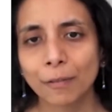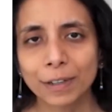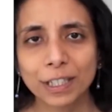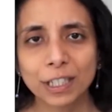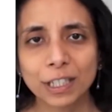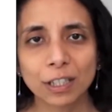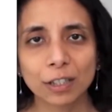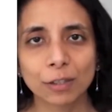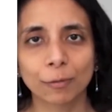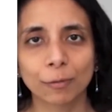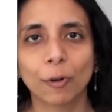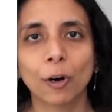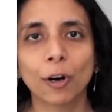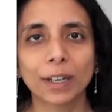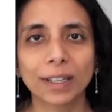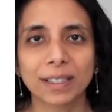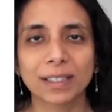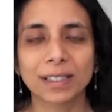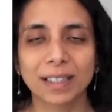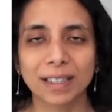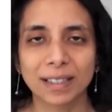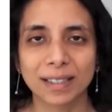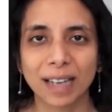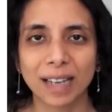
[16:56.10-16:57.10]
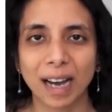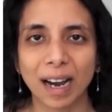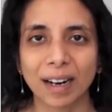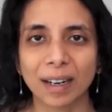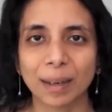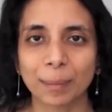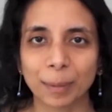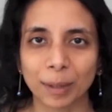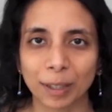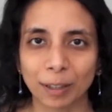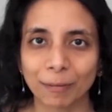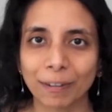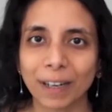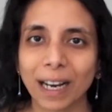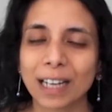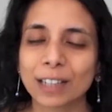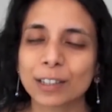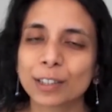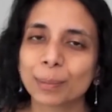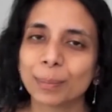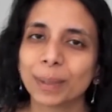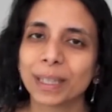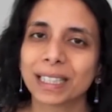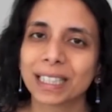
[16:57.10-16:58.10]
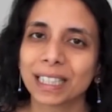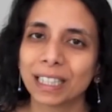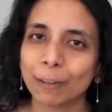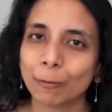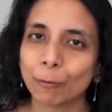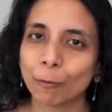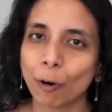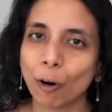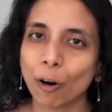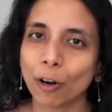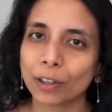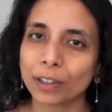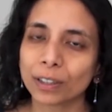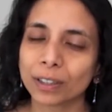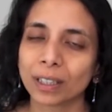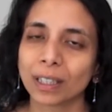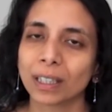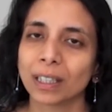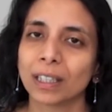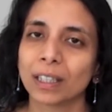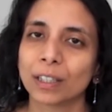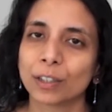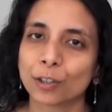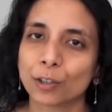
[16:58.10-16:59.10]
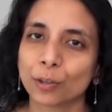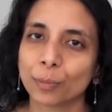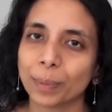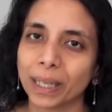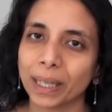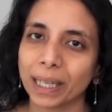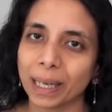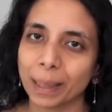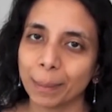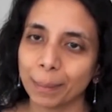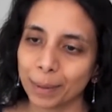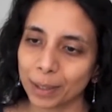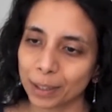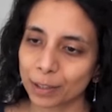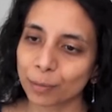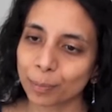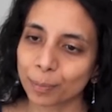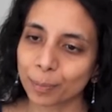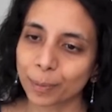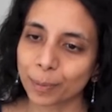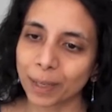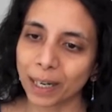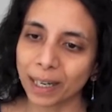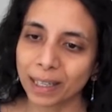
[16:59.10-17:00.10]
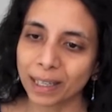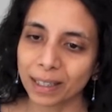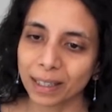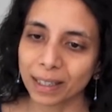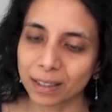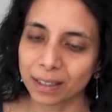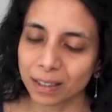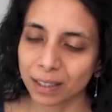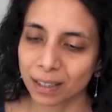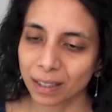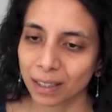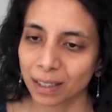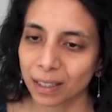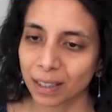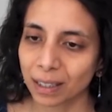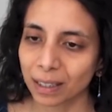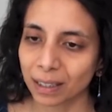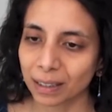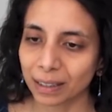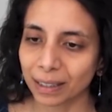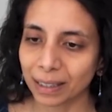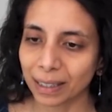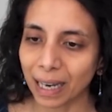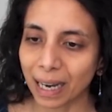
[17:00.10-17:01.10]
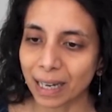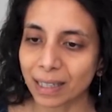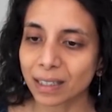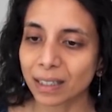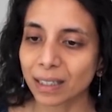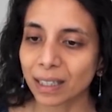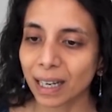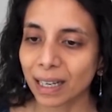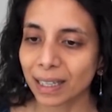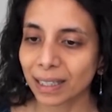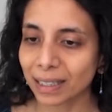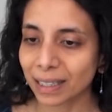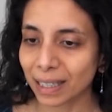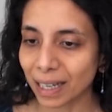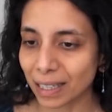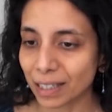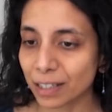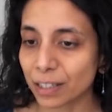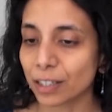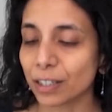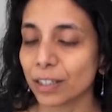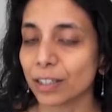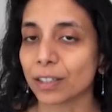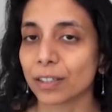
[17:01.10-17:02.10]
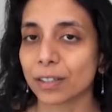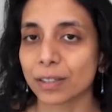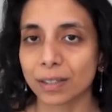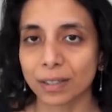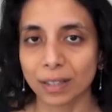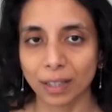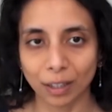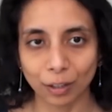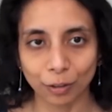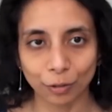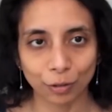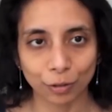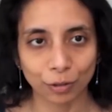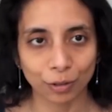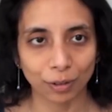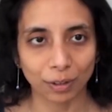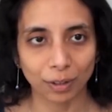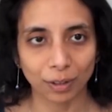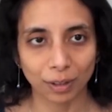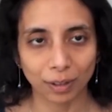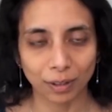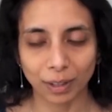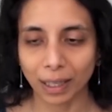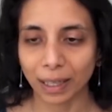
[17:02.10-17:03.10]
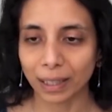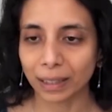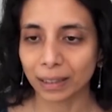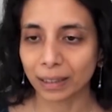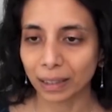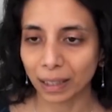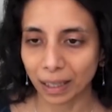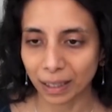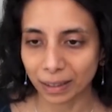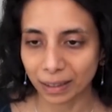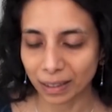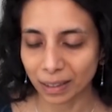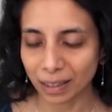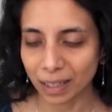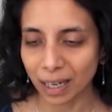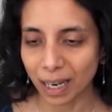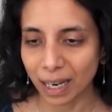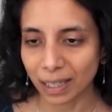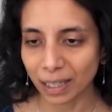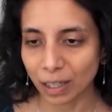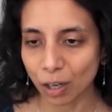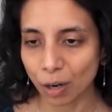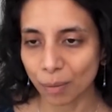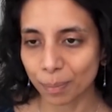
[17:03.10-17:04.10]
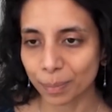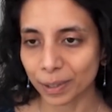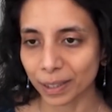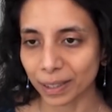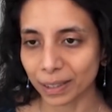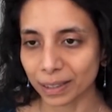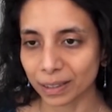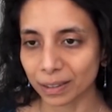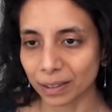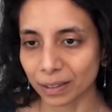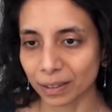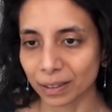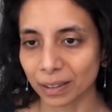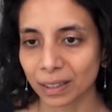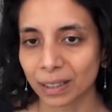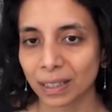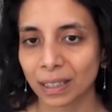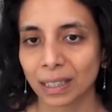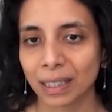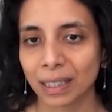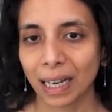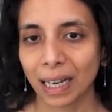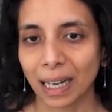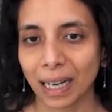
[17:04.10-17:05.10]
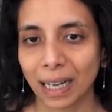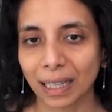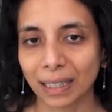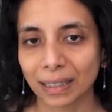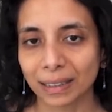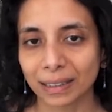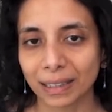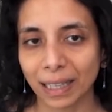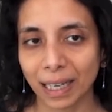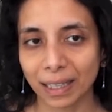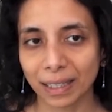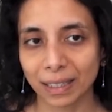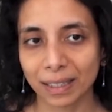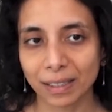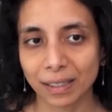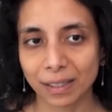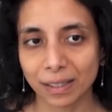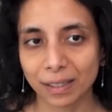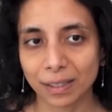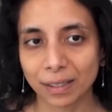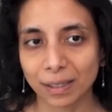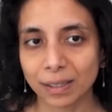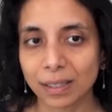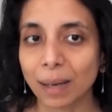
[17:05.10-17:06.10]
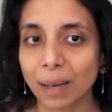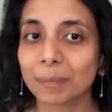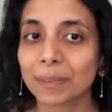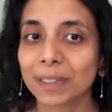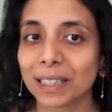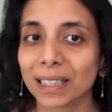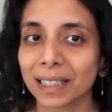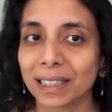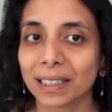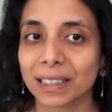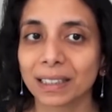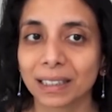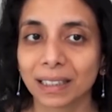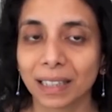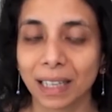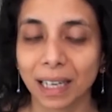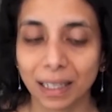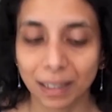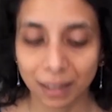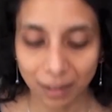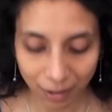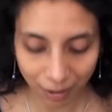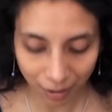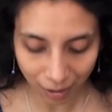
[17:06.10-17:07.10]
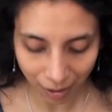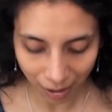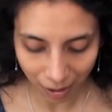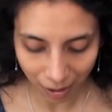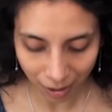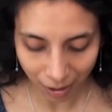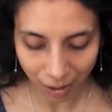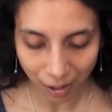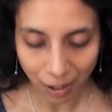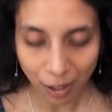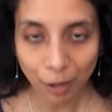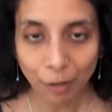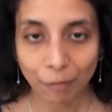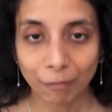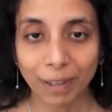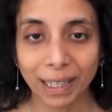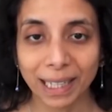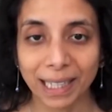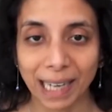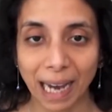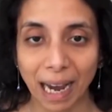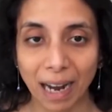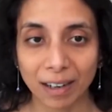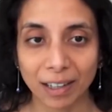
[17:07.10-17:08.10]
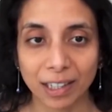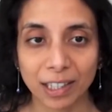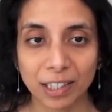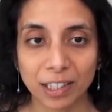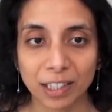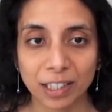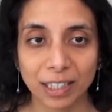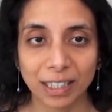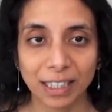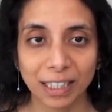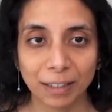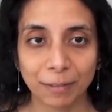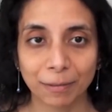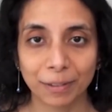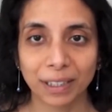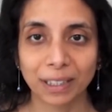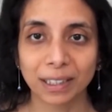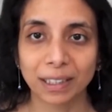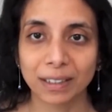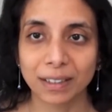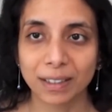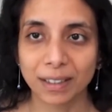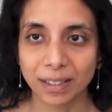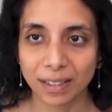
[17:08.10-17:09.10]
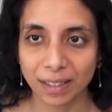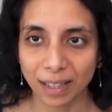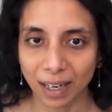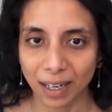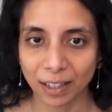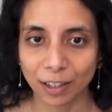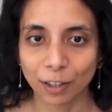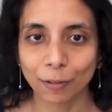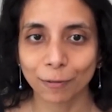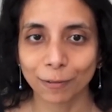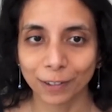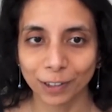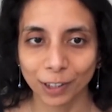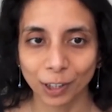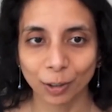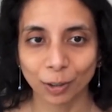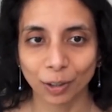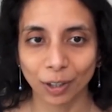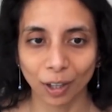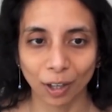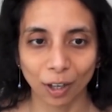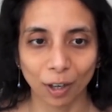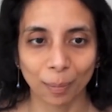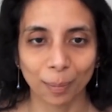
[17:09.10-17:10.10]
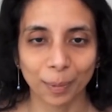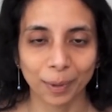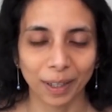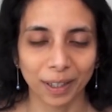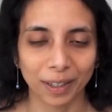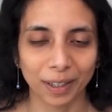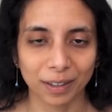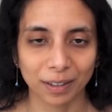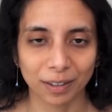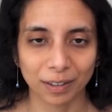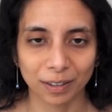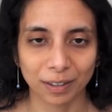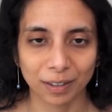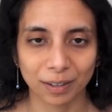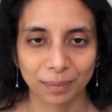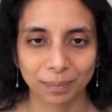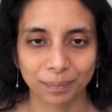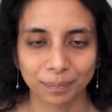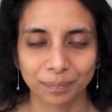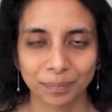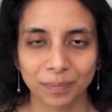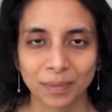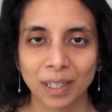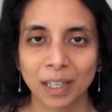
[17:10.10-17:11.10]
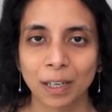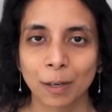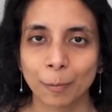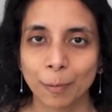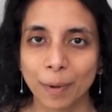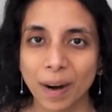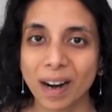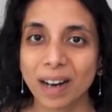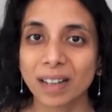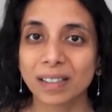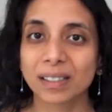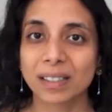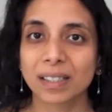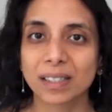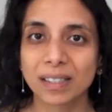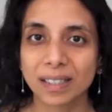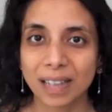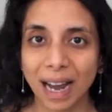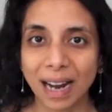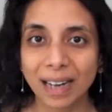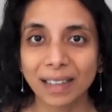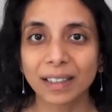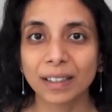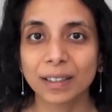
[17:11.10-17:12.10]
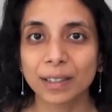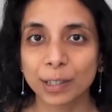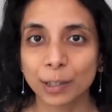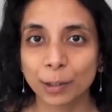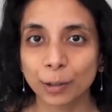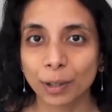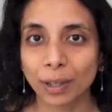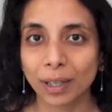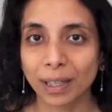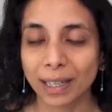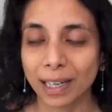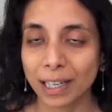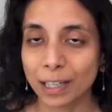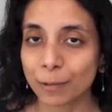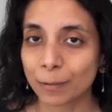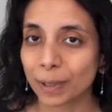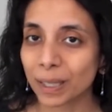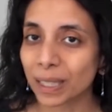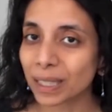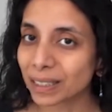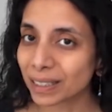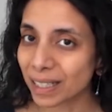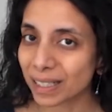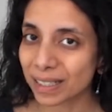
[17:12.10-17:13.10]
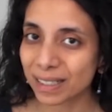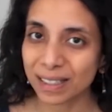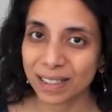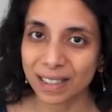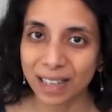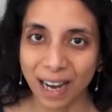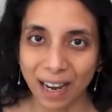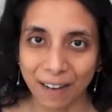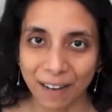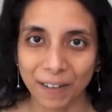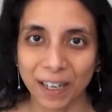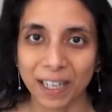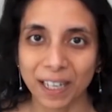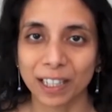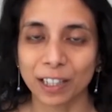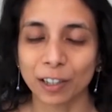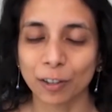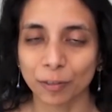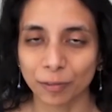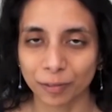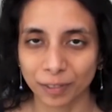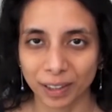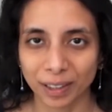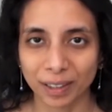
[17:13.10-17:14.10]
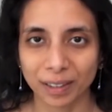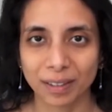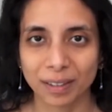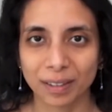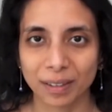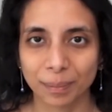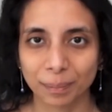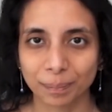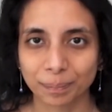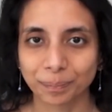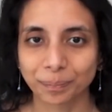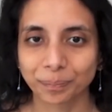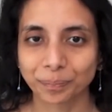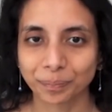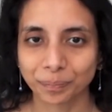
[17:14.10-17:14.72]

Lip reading: which is what is desirable. We ultimately want to be able to predict the underlying continuous solution, right? The underlying operator. And that is something that we guarantee with the design of neural operators. Whereas a standard neural network doesn't have any of this.